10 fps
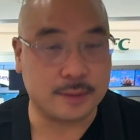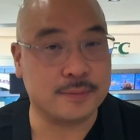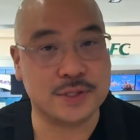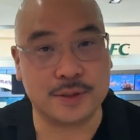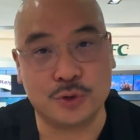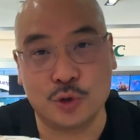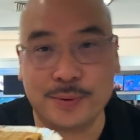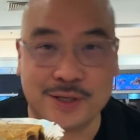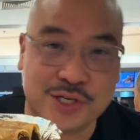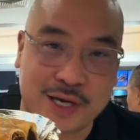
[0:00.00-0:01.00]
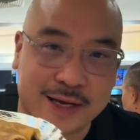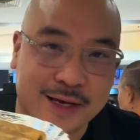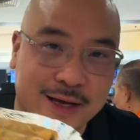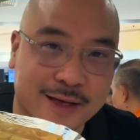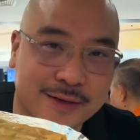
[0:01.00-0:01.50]
some lumpia
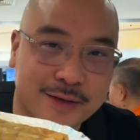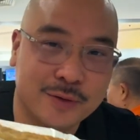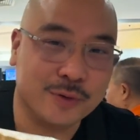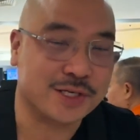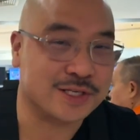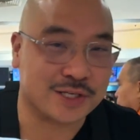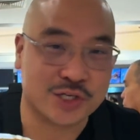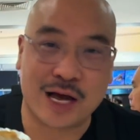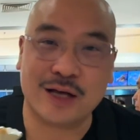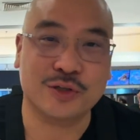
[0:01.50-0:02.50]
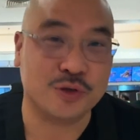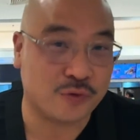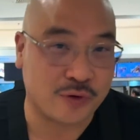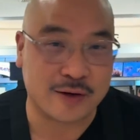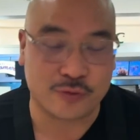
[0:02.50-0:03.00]
Shanghai, which is a childhood
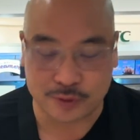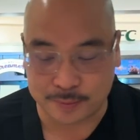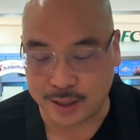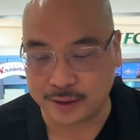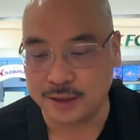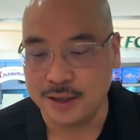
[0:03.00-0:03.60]
favorite of mine.